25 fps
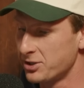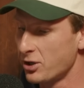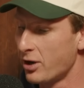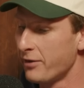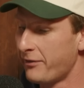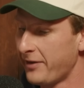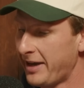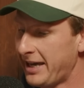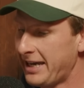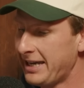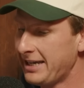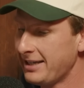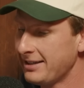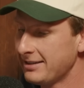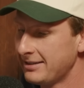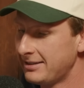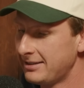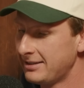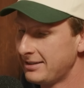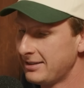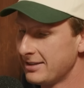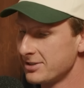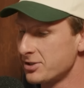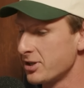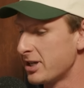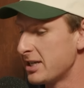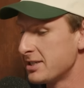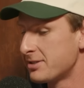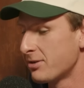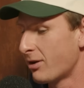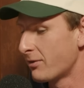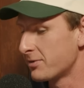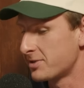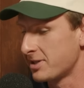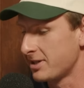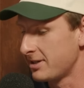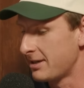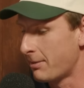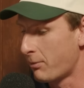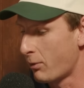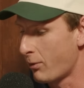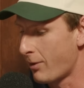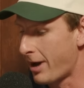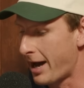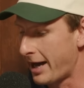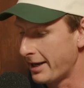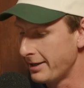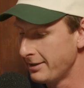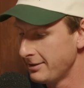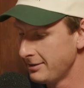So if he, so he's obviously number
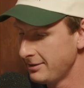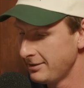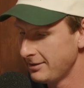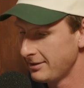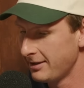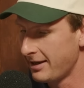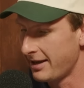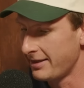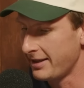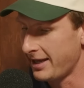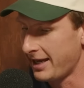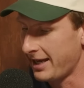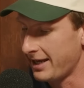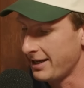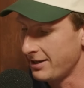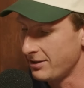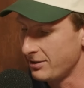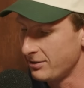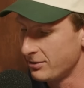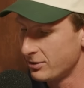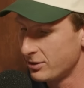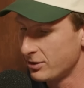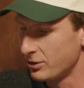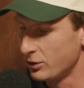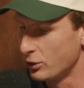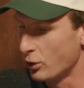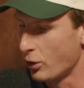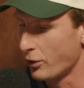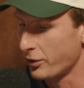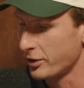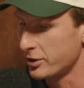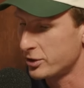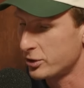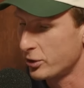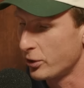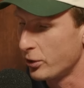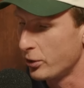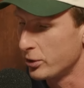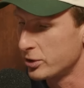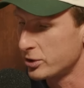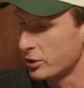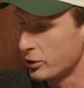one, and then North at two.